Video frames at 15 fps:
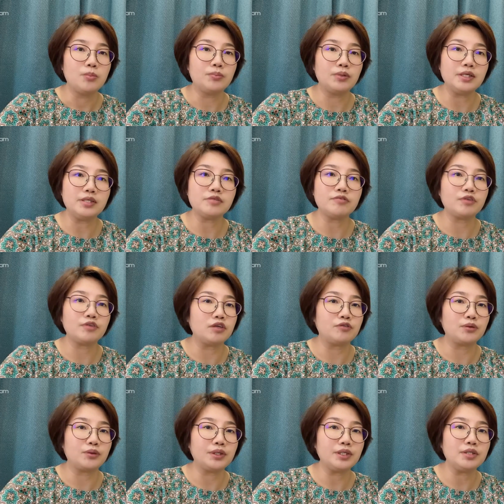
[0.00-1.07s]
please feel
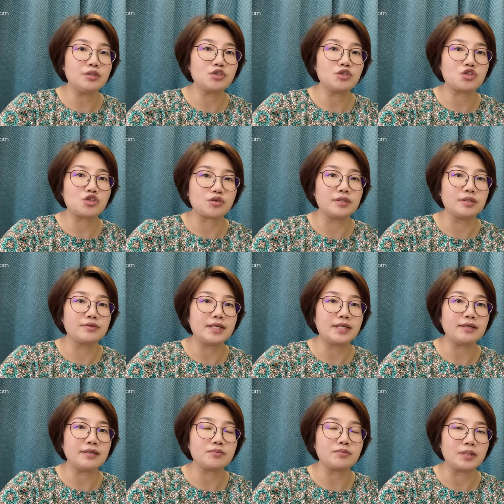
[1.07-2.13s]
free to
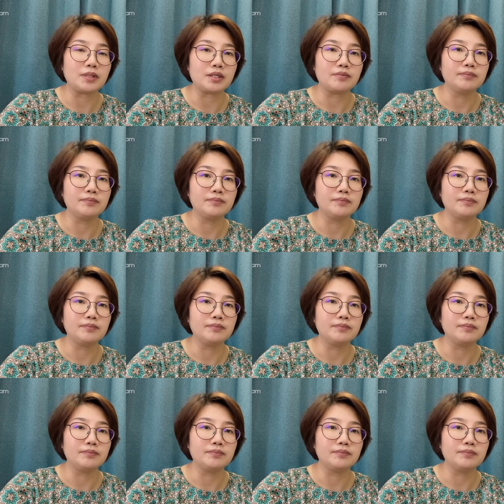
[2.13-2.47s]
contact me.